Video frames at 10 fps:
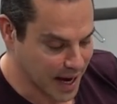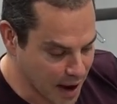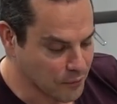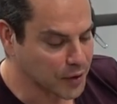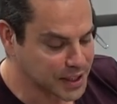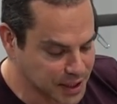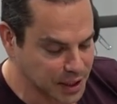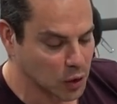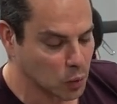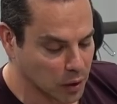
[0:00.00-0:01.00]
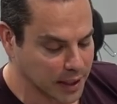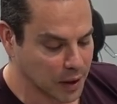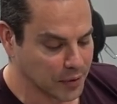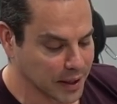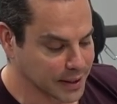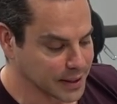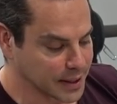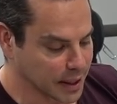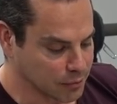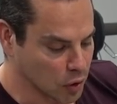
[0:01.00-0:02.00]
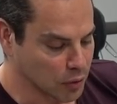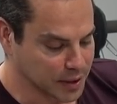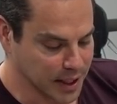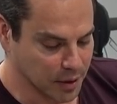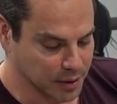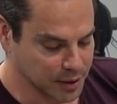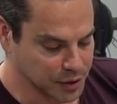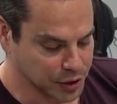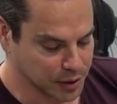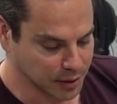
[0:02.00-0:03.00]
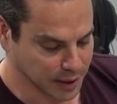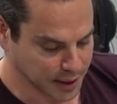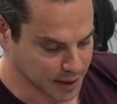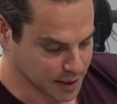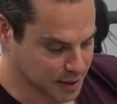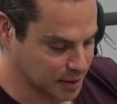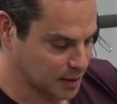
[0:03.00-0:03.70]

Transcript: Every single workout that I did, I wrote it down in a journal like this.